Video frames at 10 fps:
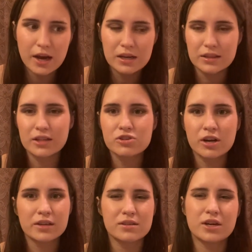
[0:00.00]
That's not
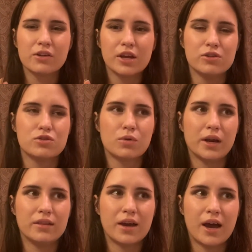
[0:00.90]
necessarily a
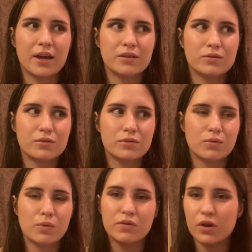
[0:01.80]
story that
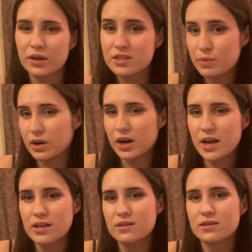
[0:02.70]
we've all
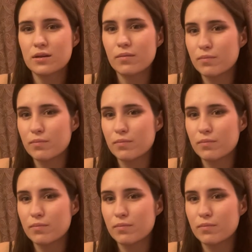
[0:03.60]
experienced,